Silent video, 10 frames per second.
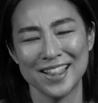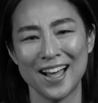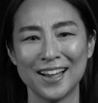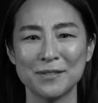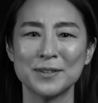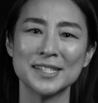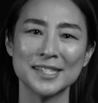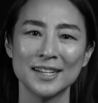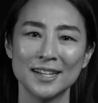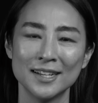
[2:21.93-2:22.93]
I thought was
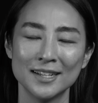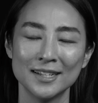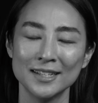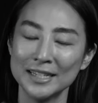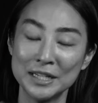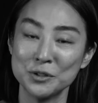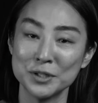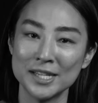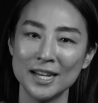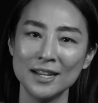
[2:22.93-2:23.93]

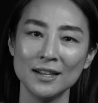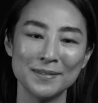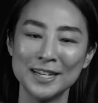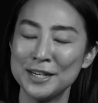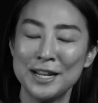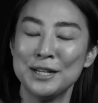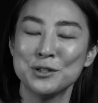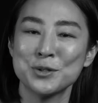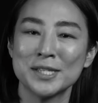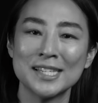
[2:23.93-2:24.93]
interesting, and an
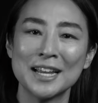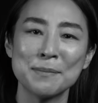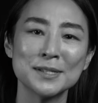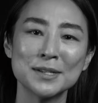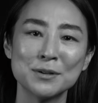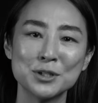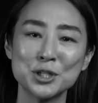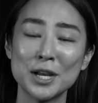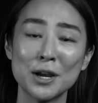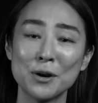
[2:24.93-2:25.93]
interesting episode to
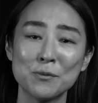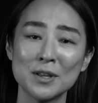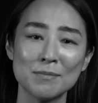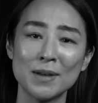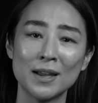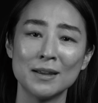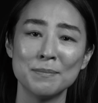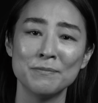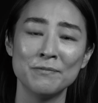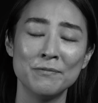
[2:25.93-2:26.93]
share with my
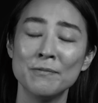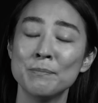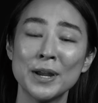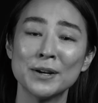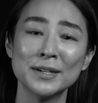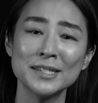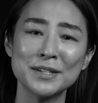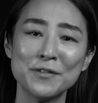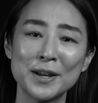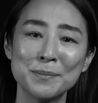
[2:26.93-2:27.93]
parents
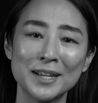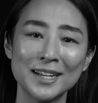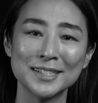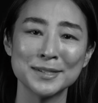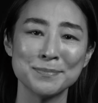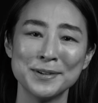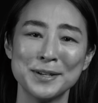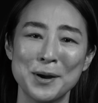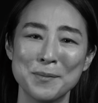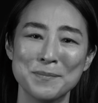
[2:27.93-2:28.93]
and family as,
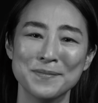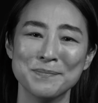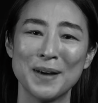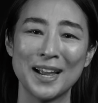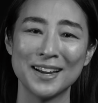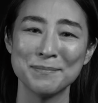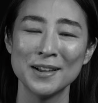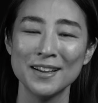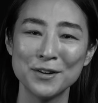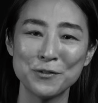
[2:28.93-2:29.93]
you know, my
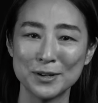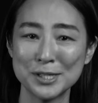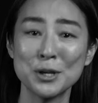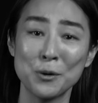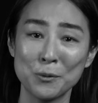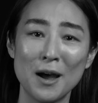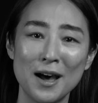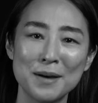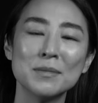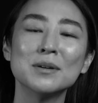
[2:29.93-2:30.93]
first
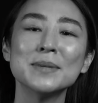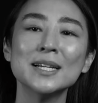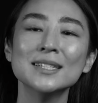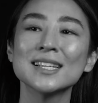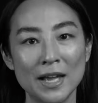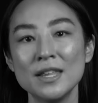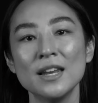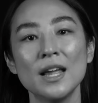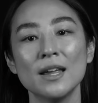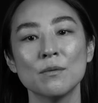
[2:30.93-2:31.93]
hurrah moment. And
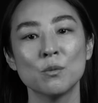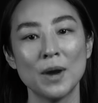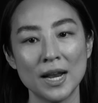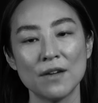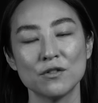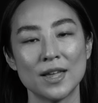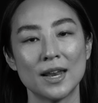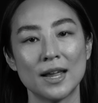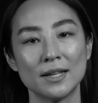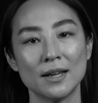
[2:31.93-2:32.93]
then right after
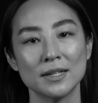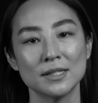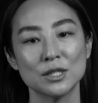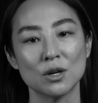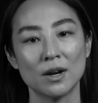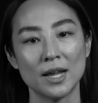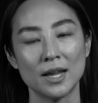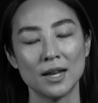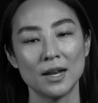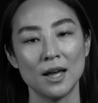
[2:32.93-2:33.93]
that, I
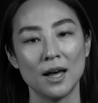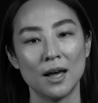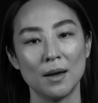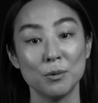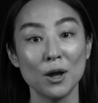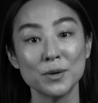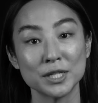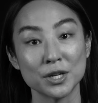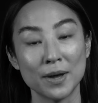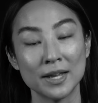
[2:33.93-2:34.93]
started a Broadway
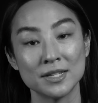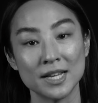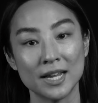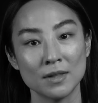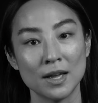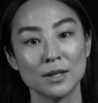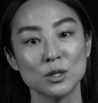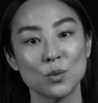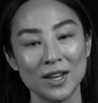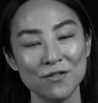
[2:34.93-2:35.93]
show. I did the
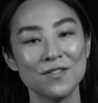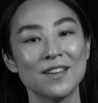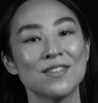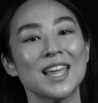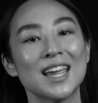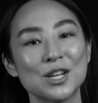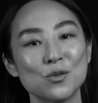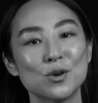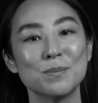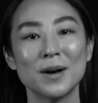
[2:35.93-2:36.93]
25th
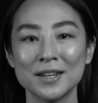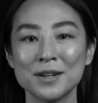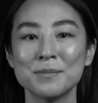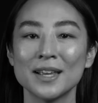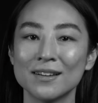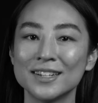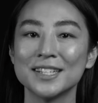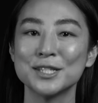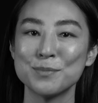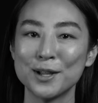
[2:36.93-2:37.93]
annual Putnam
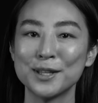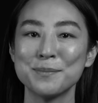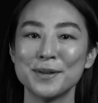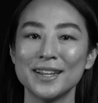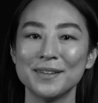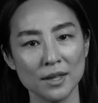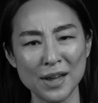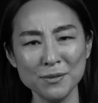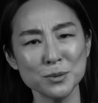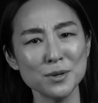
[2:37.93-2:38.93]
County Spelling Bee.
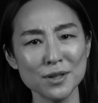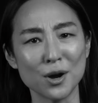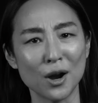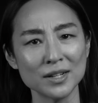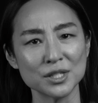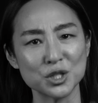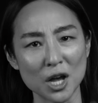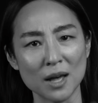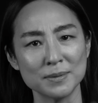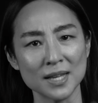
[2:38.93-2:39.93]
That was one of the hardest
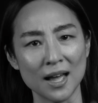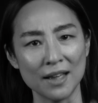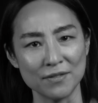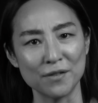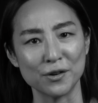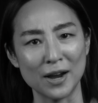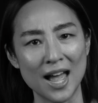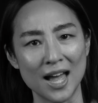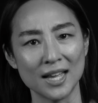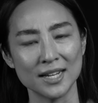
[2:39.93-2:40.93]
jobs I've ever
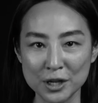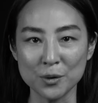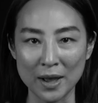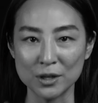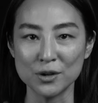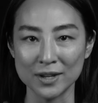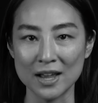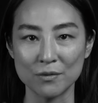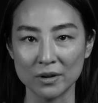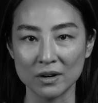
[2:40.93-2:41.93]
had. You know how you can
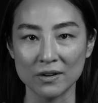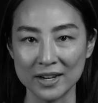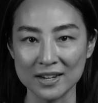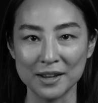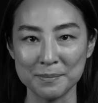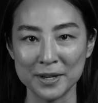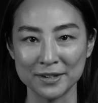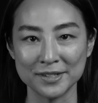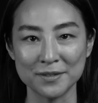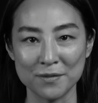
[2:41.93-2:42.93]
have recurring
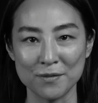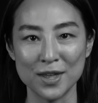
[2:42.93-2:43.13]
nightmares of the thing?